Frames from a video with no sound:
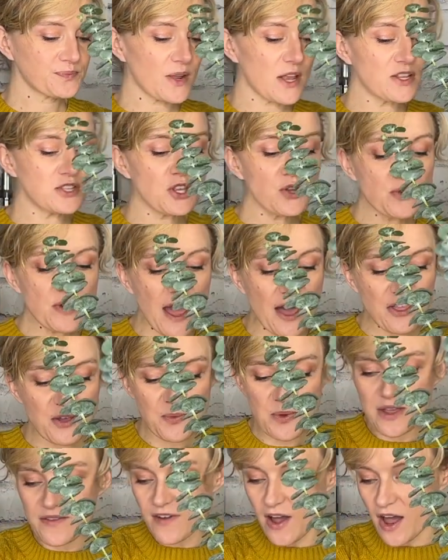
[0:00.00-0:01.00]
So now that
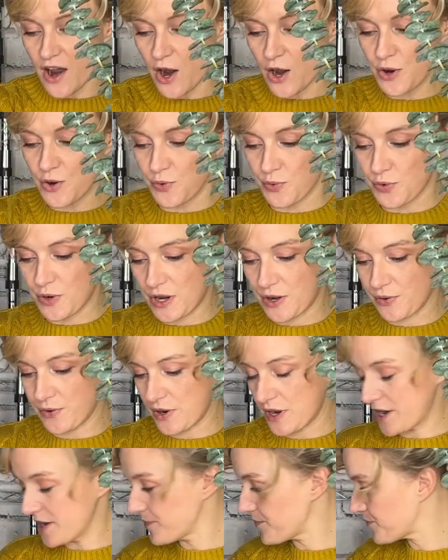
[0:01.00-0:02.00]
we've got our
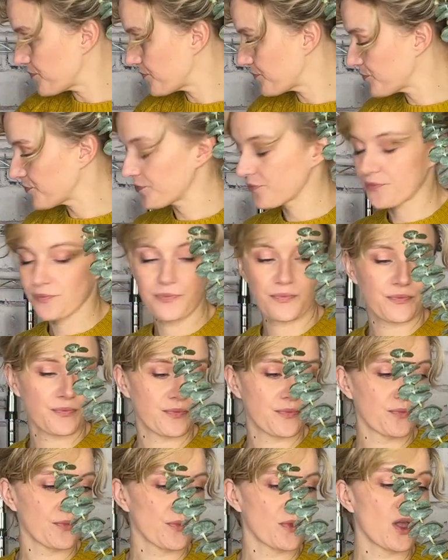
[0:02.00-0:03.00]
greenery,
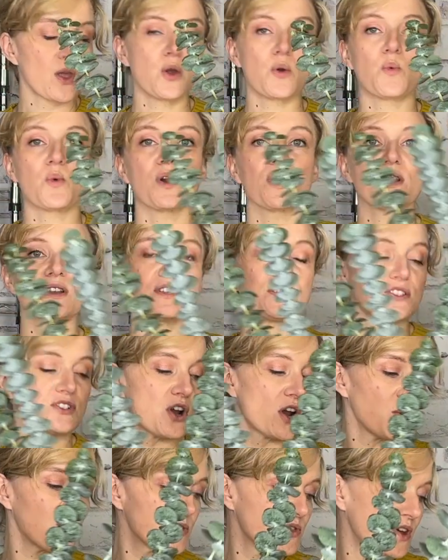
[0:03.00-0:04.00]
we're gonna
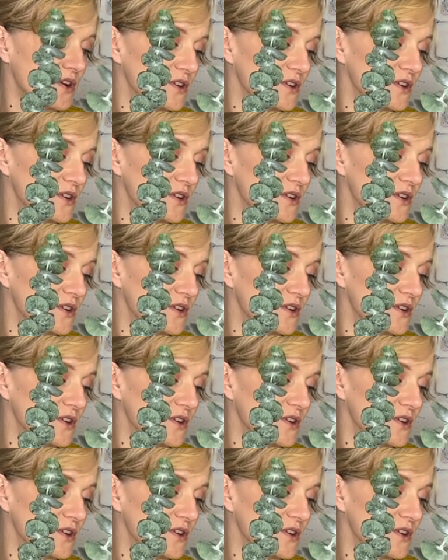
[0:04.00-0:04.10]
start with our